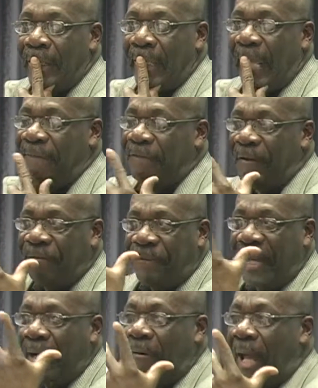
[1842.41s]
If you
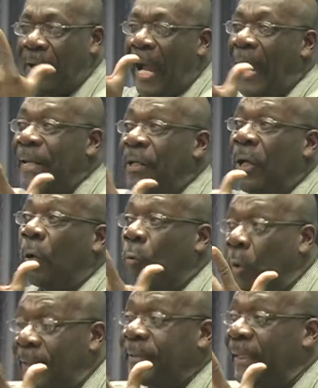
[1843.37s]
figure out how you're going
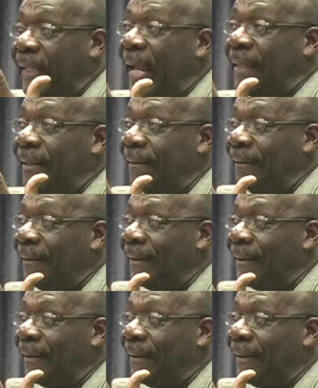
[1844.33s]
to work together